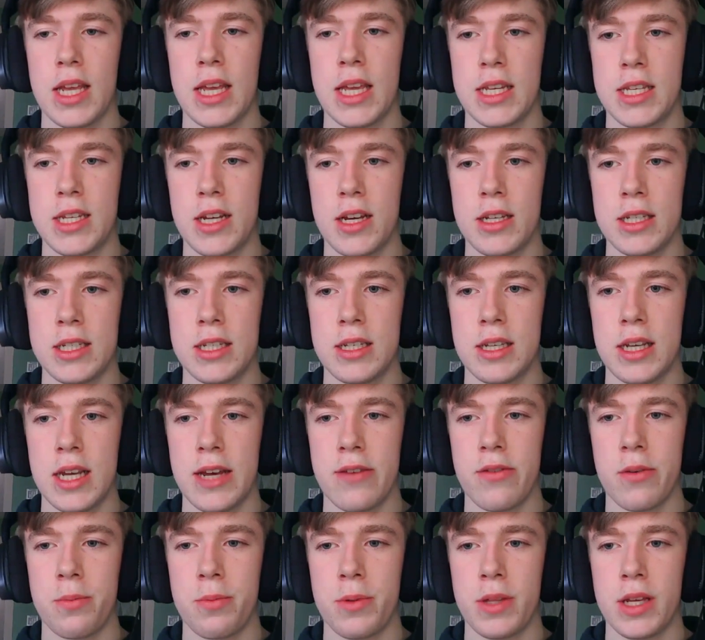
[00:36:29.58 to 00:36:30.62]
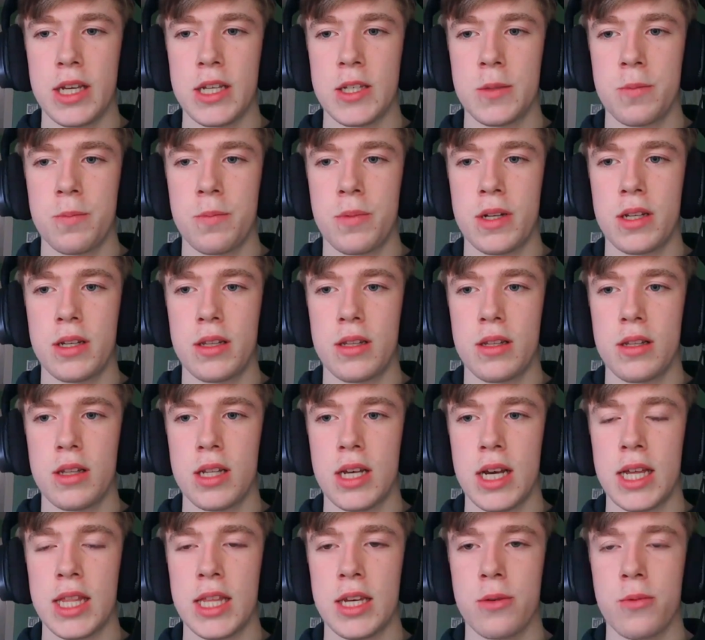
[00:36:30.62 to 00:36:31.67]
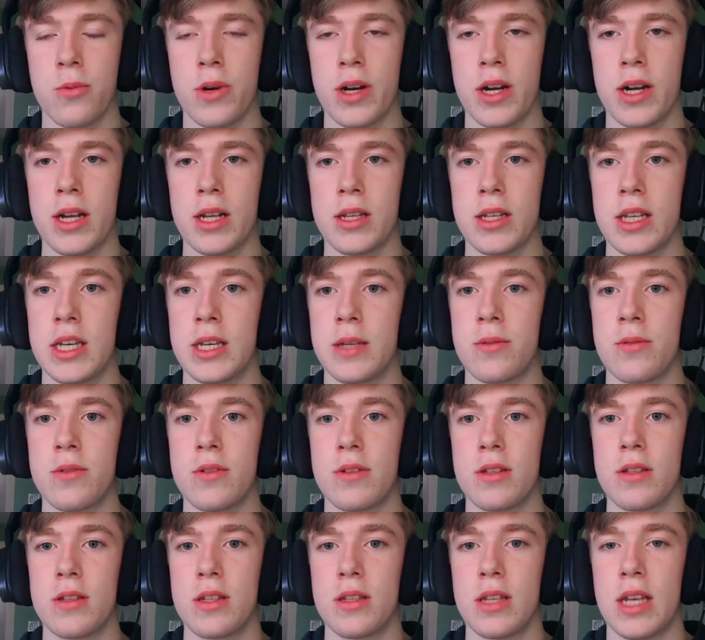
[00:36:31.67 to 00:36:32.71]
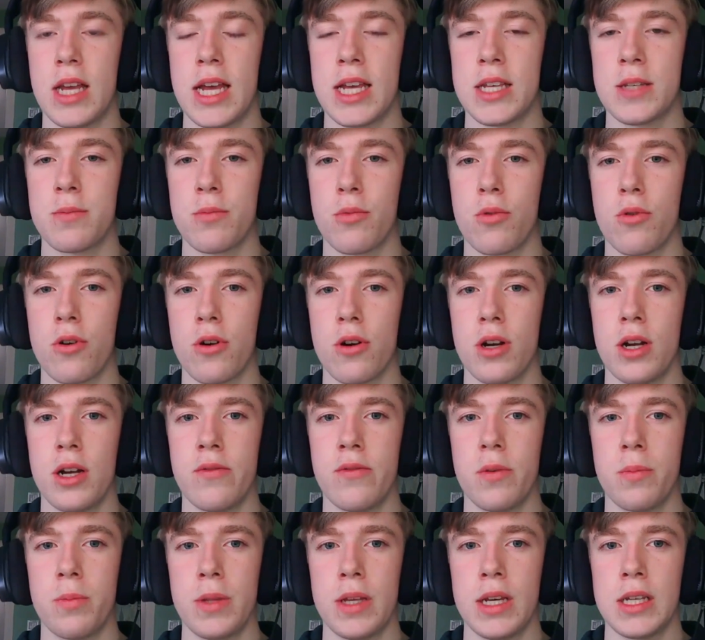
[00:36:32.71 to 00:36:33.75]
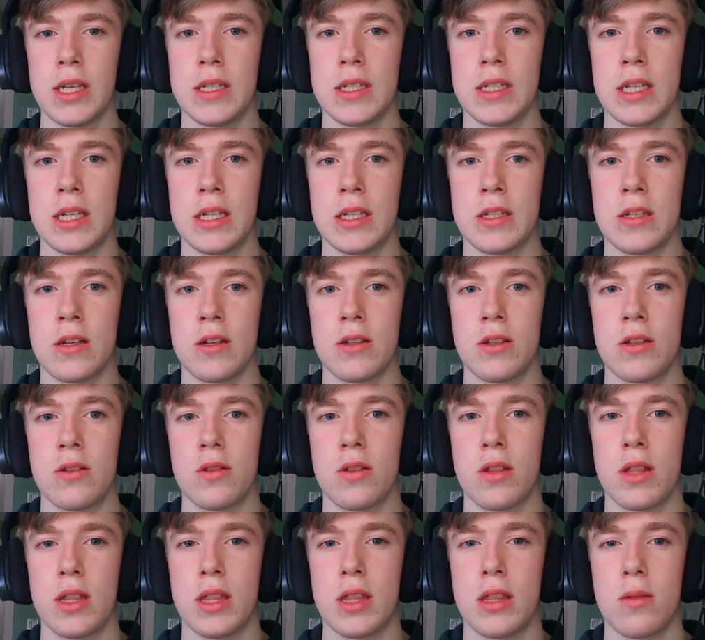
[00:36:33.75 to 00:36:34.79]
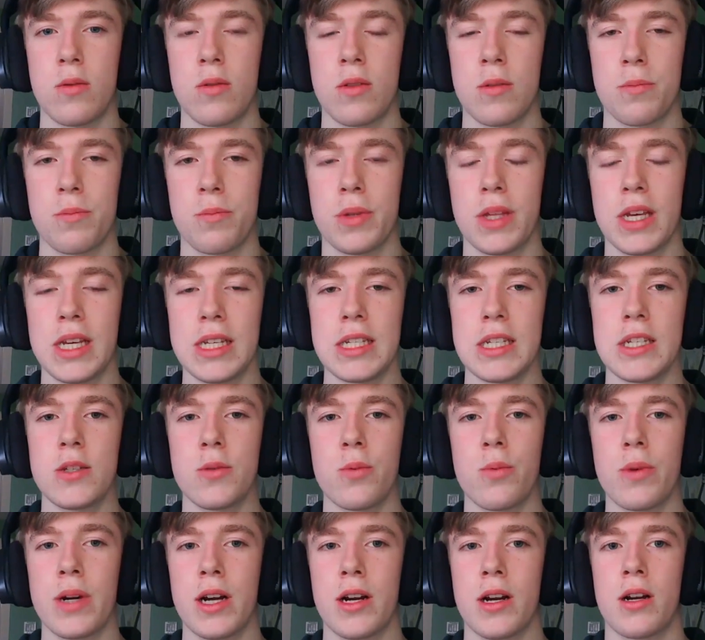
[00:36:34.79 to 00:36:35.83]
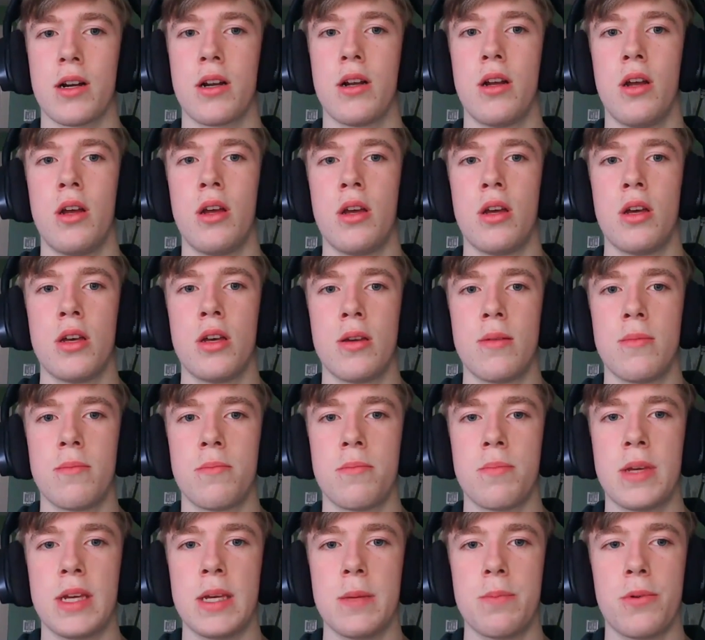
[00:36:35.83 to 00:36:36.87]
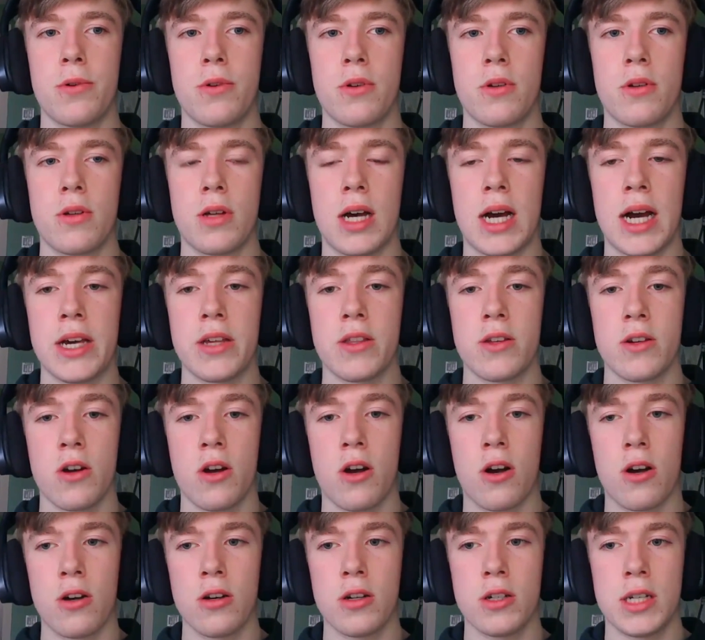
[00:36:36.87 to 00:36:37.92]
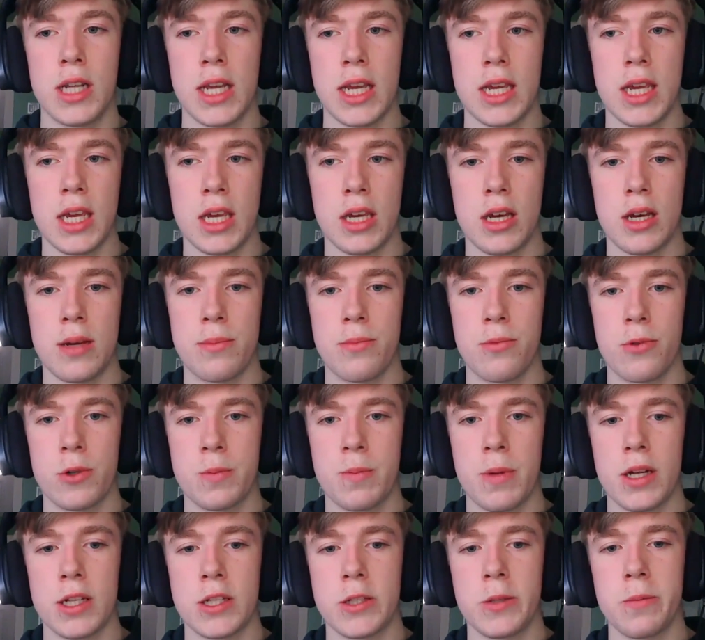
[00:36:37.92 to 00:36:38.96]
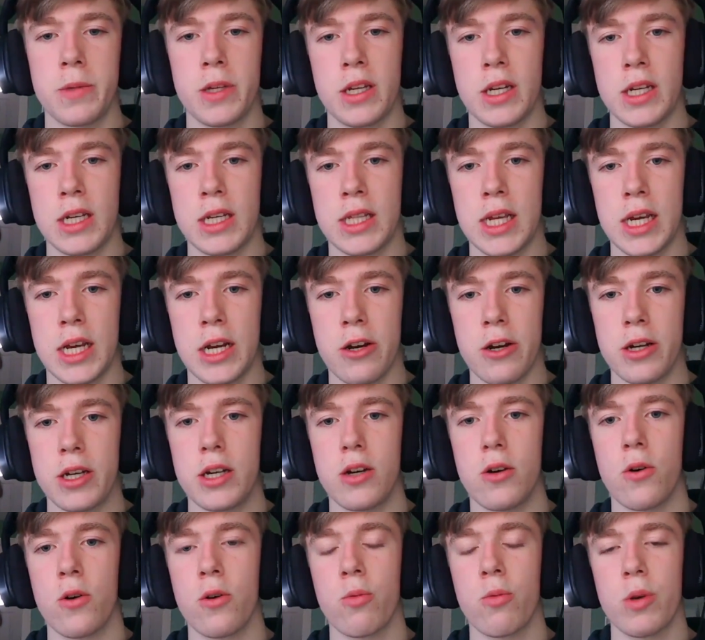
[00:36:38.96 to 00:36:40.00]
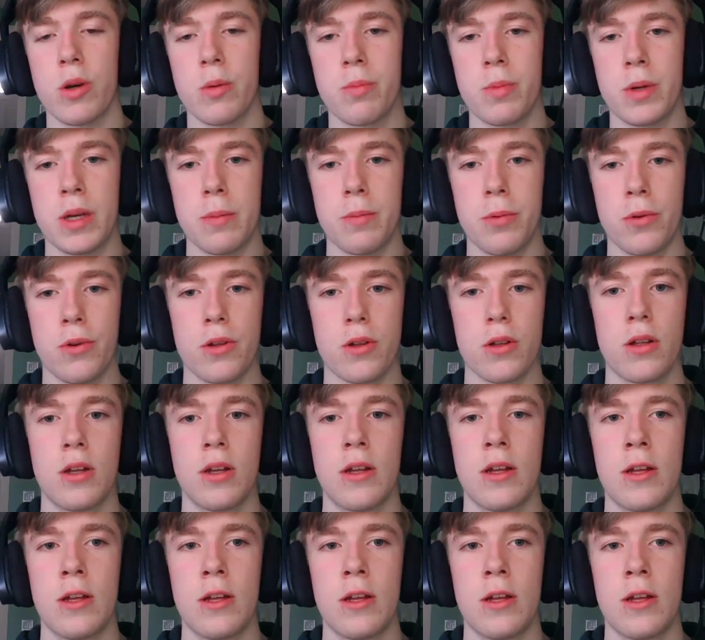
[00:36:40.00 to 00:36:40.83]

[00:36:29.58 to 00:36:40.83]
does have a place, but I think where it has more of a place is places where people either aren't taking up responsibility in that area, or where people